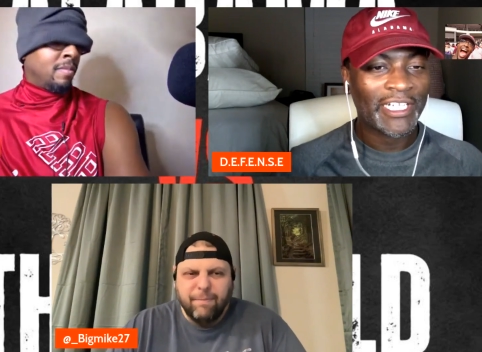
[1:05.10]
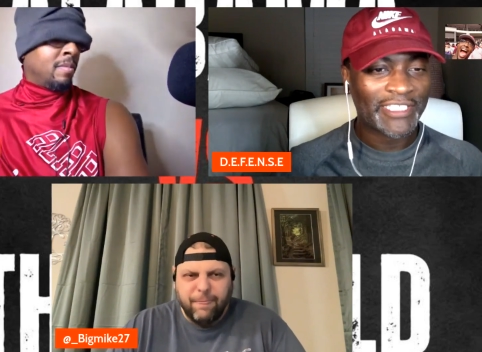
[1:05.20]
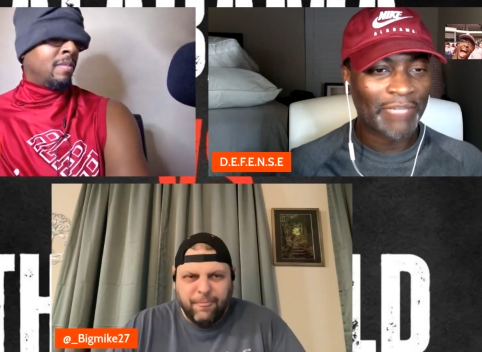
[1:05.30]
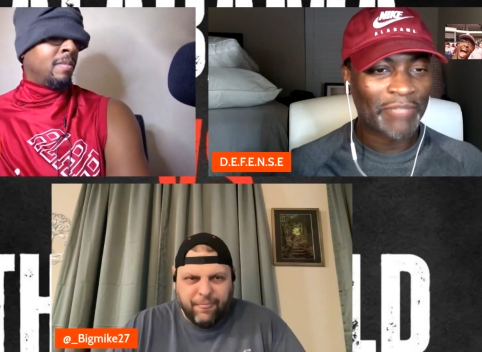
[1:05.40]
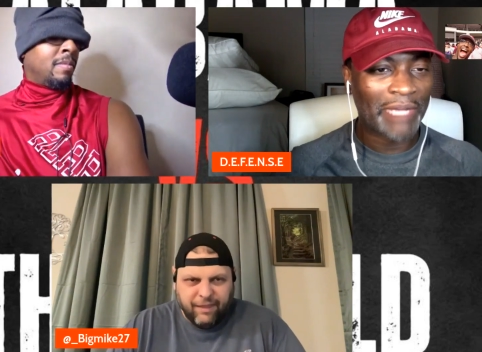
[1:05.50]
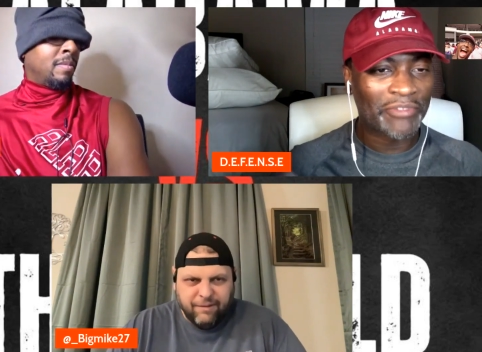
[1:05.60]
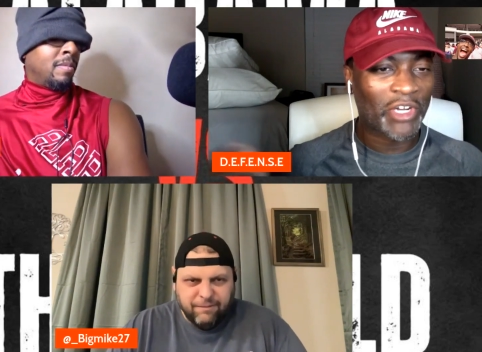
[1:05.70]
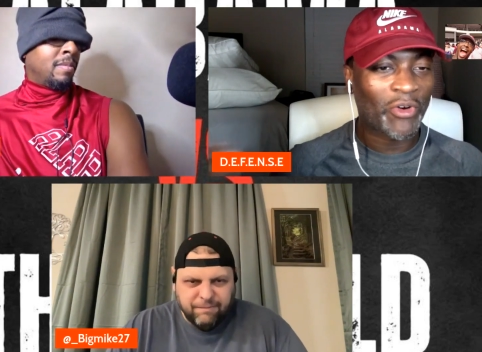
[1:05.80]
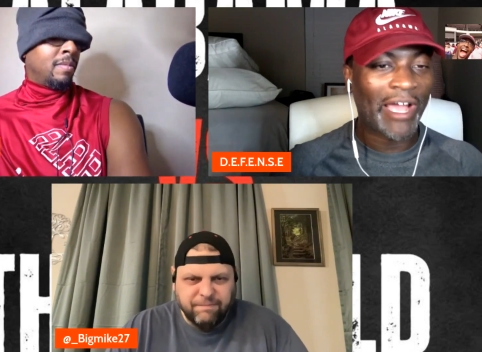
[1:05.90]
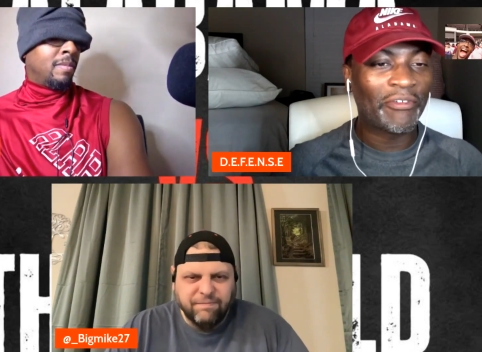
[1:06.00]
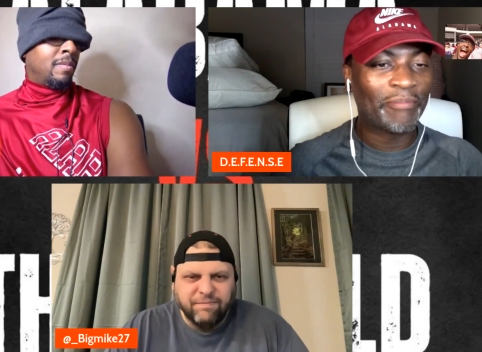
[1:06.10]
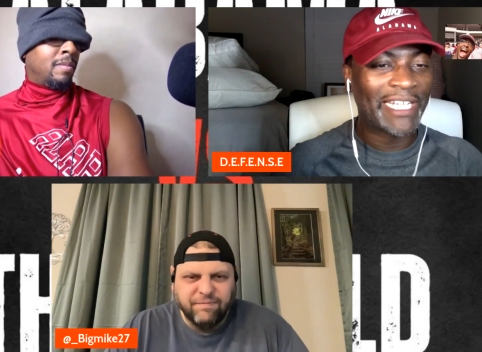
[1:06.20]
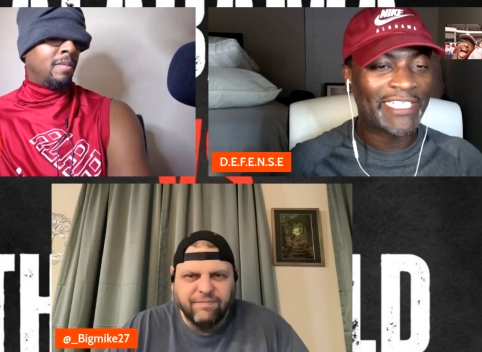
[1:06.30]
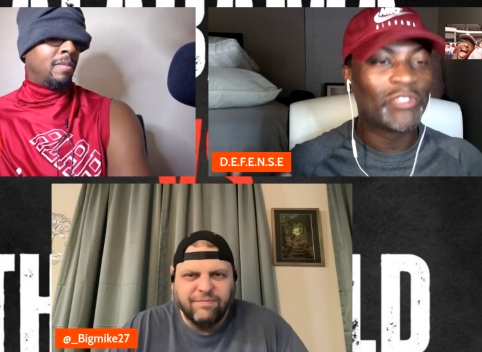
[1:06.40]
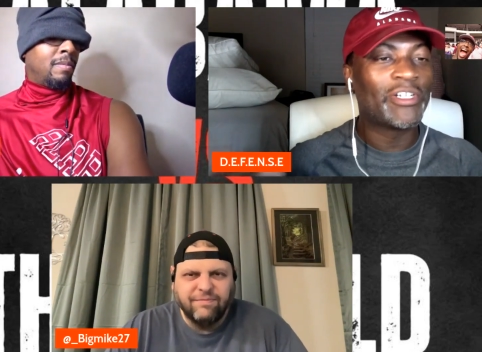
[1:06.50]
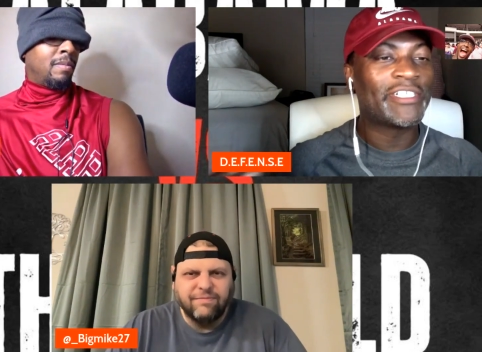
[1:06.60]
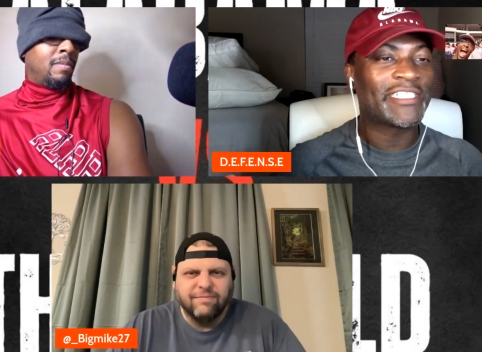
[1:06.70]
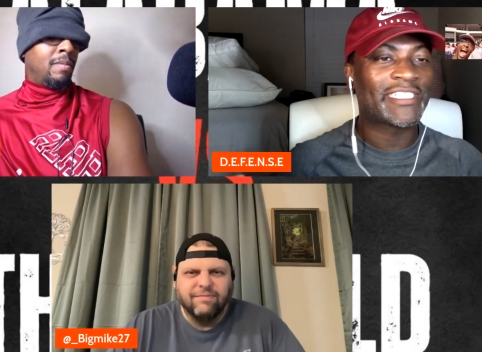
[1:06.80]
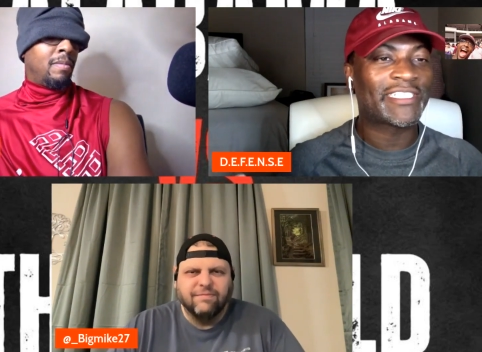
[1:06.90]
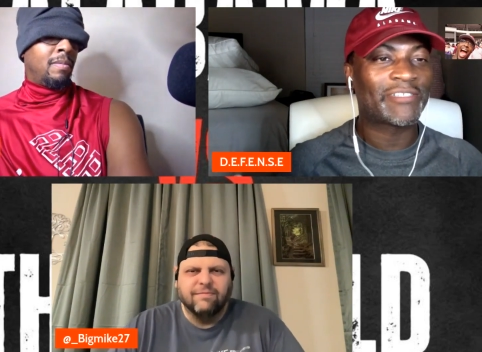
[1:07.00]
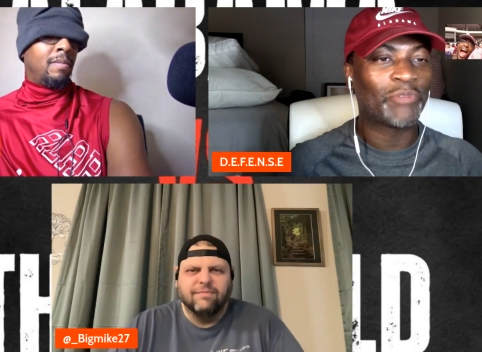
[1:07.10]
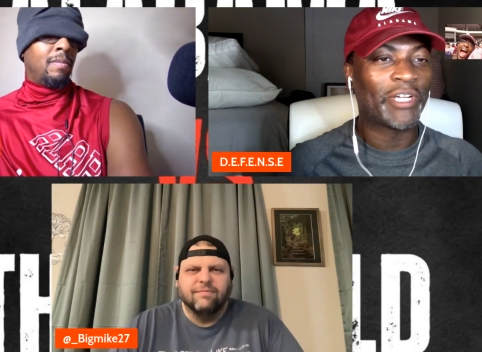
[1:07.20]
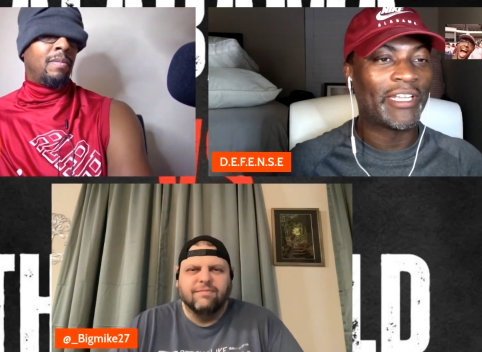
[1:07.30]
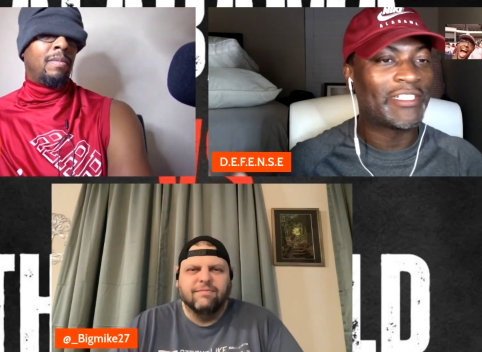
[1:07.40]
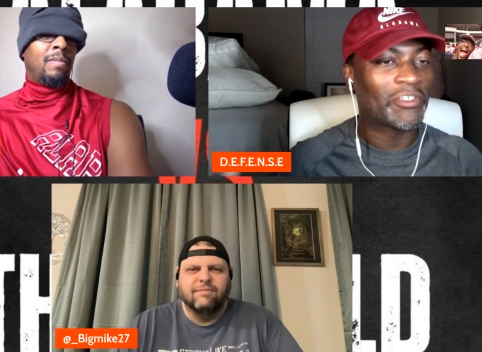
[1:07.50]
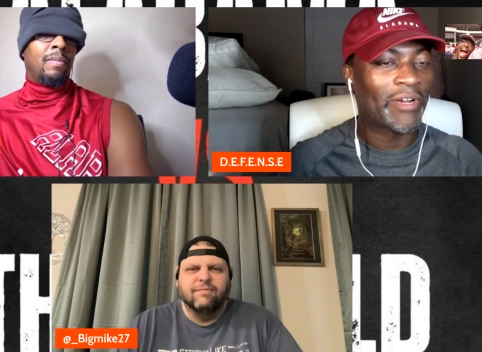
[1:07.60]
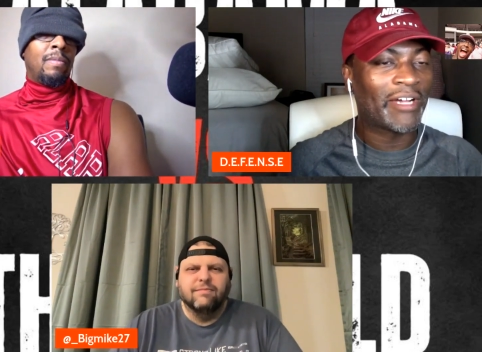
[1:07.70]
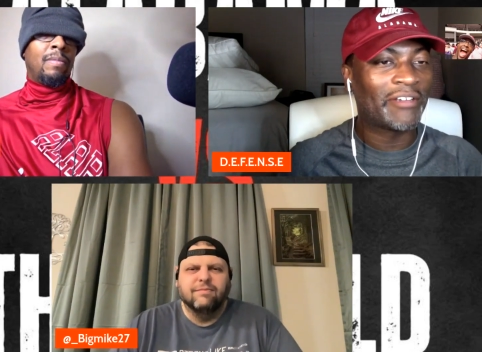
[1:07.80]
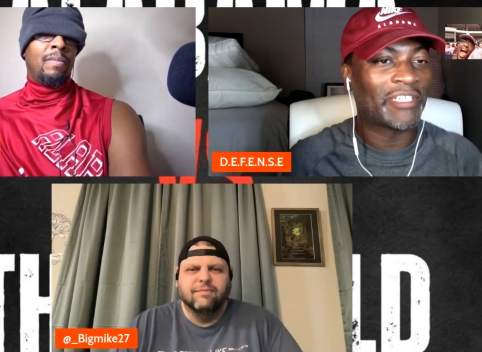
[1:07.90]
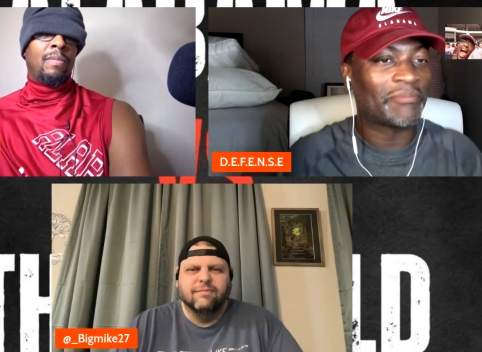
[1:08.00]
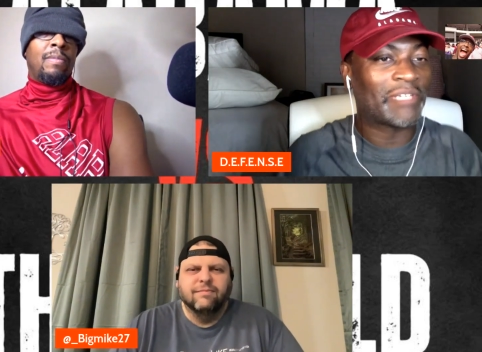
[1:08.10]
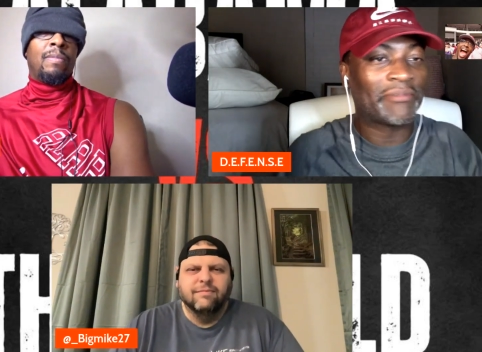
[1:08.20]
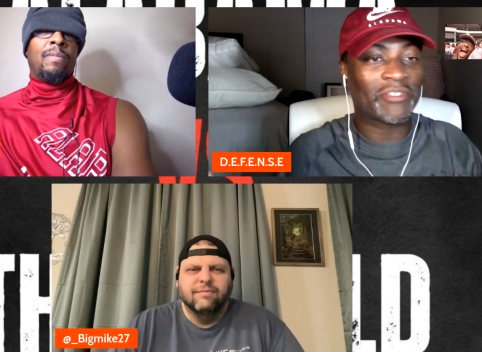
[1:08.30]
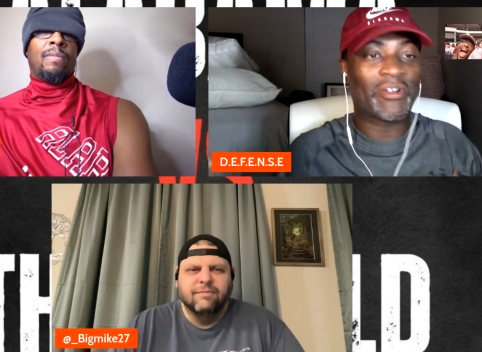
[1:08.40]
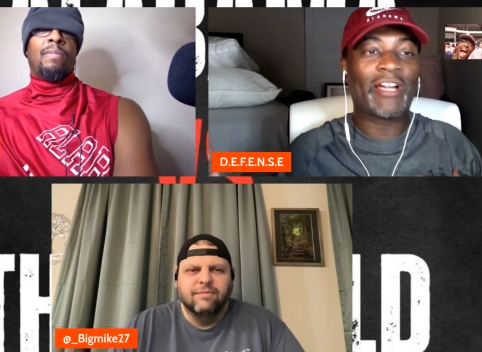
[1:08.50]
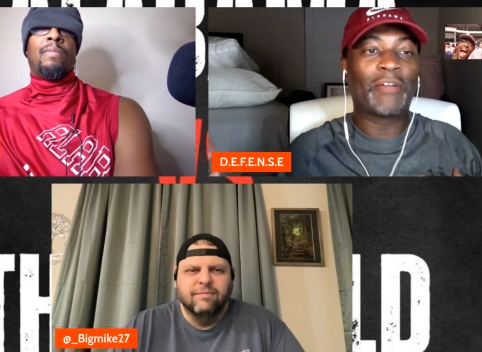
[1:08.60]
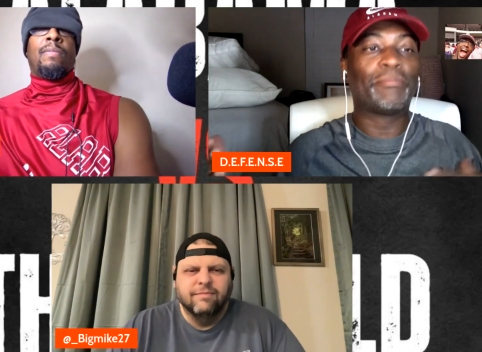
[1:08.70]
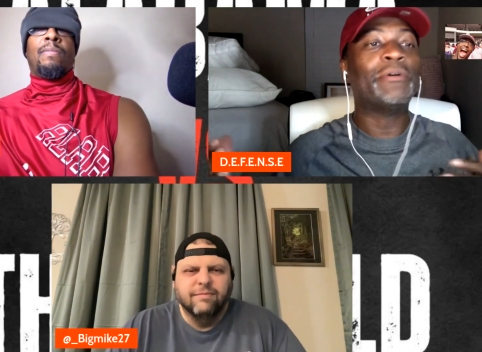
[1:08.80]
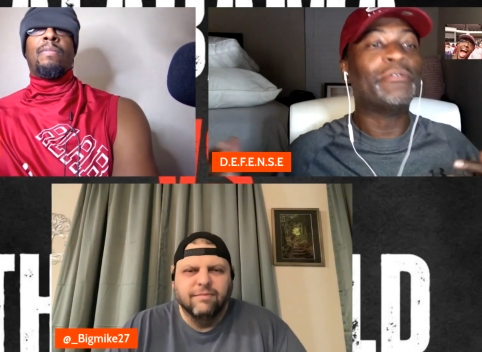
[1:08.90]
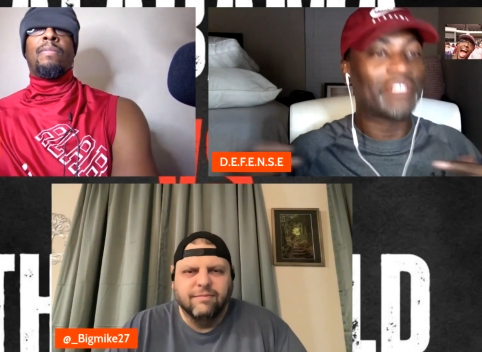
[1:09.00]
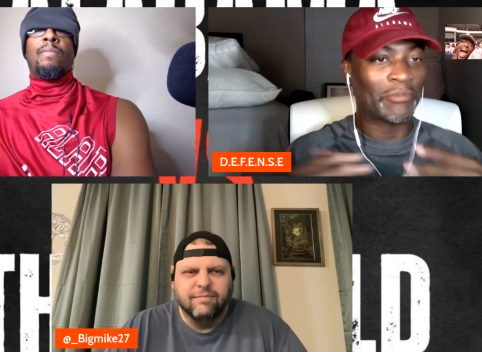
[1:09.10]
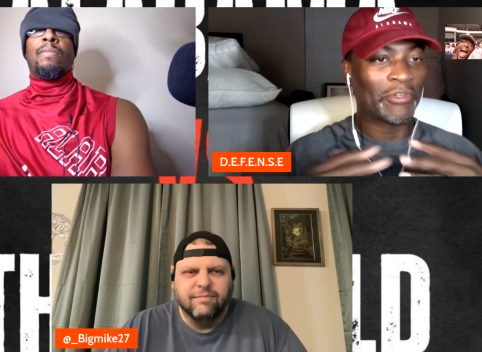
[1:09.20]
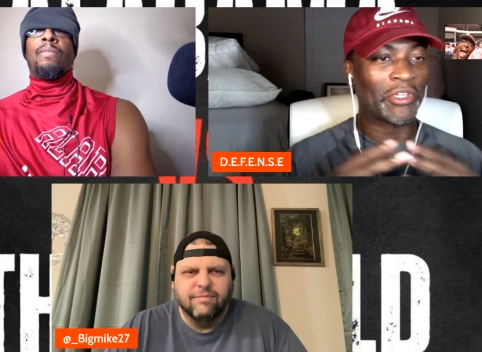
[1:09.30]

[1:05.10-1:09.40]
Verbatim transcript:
Speaker 1: Sometimes the crowd makes noises when he's around. Sometimes the crowd boos them when